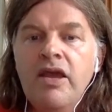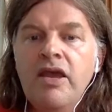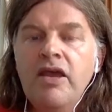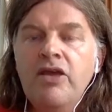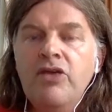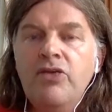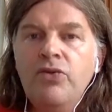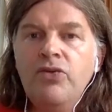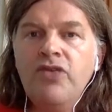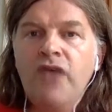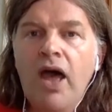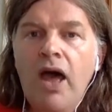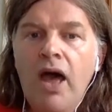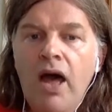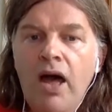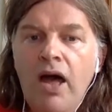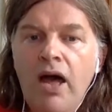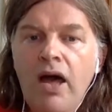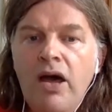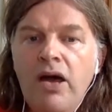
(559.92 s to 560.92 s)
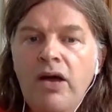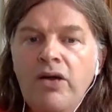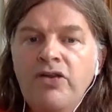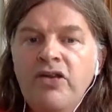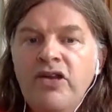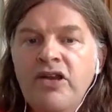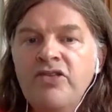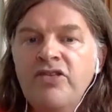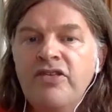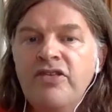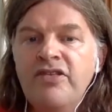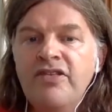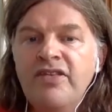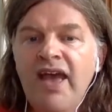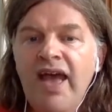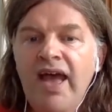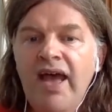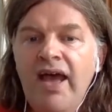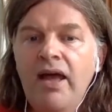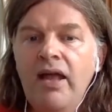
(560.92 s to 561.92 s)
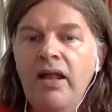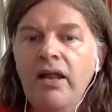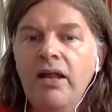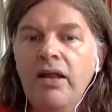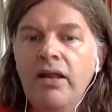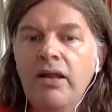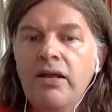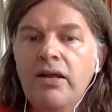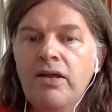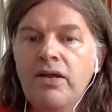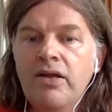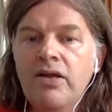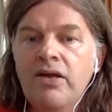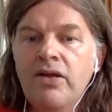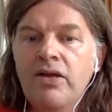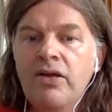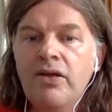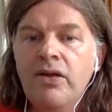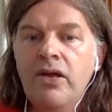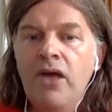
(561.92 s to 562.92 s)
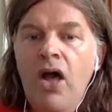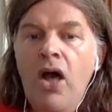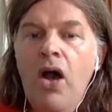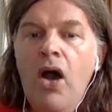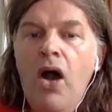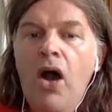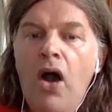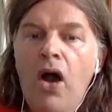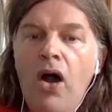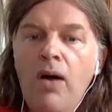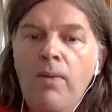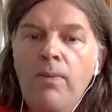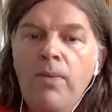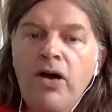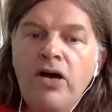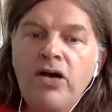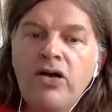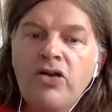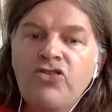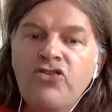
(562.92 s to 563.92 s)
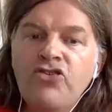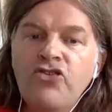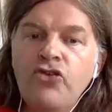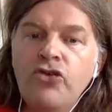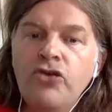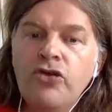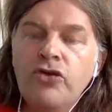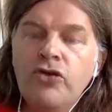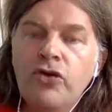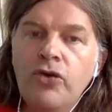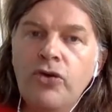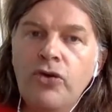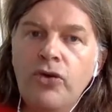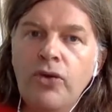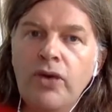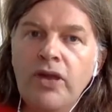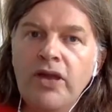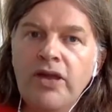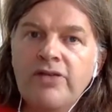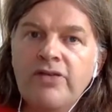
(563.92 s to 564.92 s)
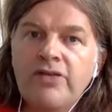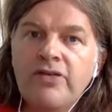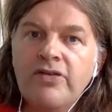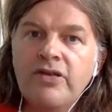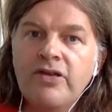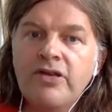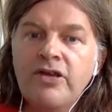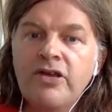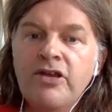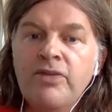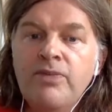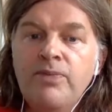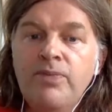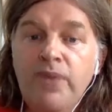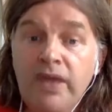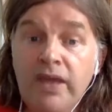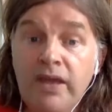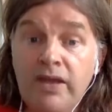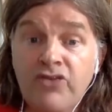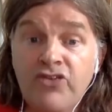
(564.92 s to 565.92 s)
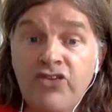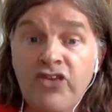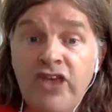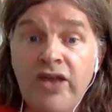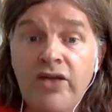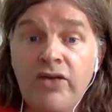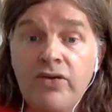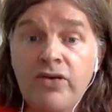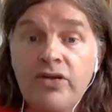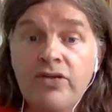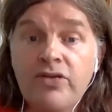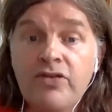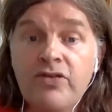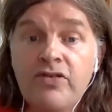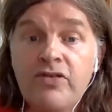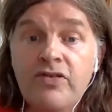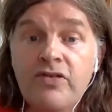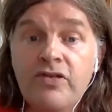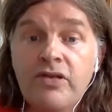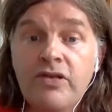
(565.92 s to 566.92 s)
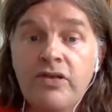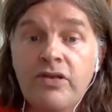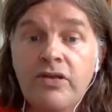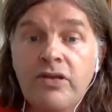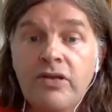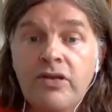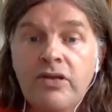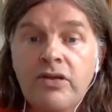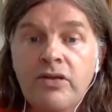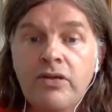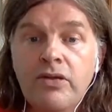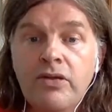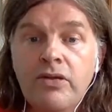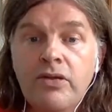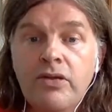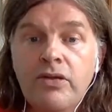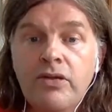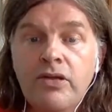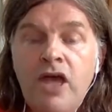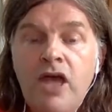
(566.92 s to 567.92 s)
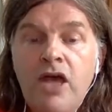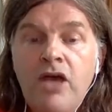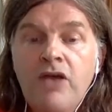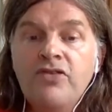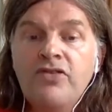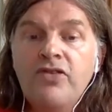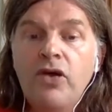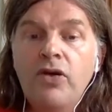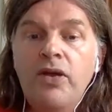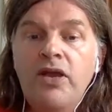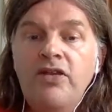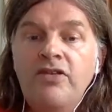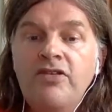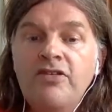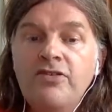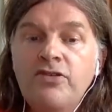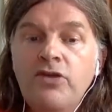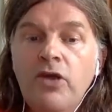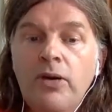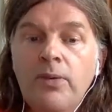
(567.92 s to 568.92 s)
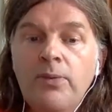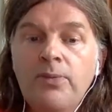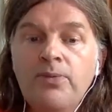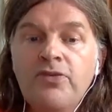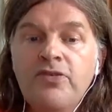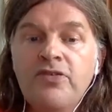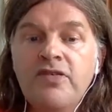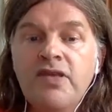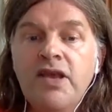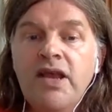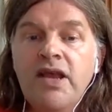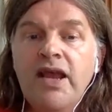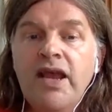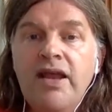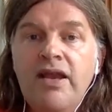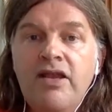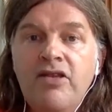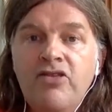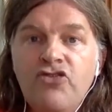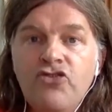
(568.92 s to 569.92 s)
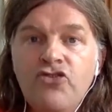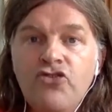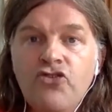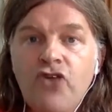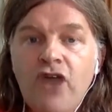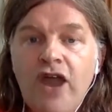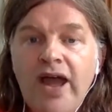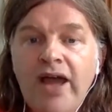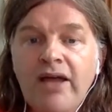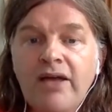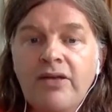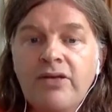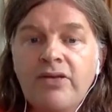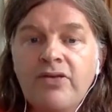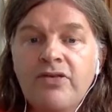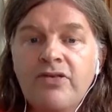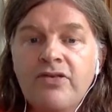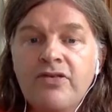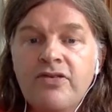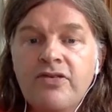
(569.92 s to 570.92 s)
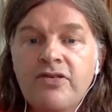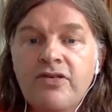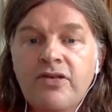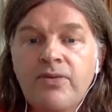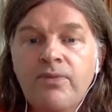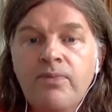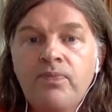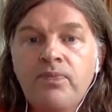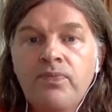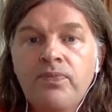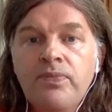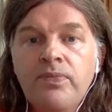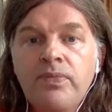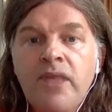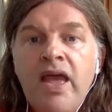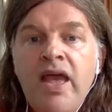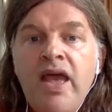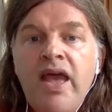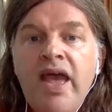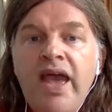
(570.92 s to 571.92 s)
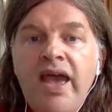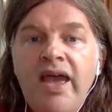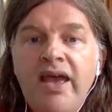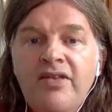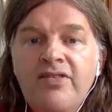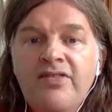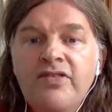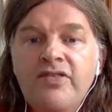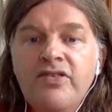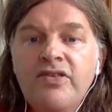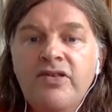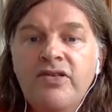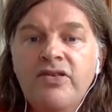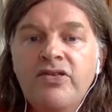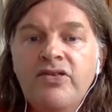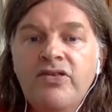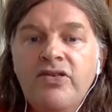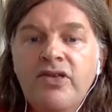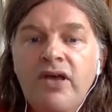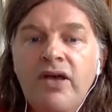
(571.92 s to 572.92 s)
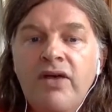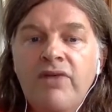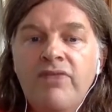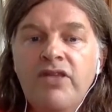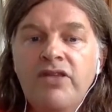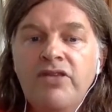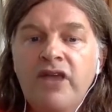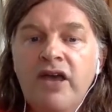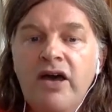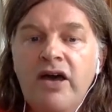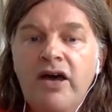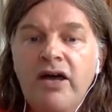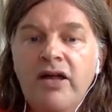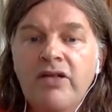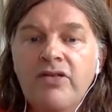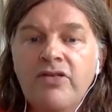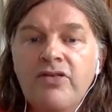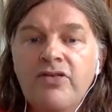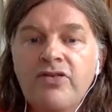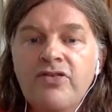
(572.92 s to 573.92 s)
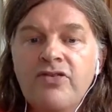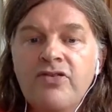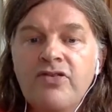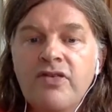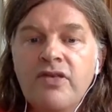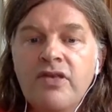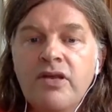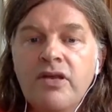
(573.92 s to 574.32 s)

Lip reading: It was hard to tell, a homage you could call it, being generous. So he stops in his tracks, hesitant of the dance,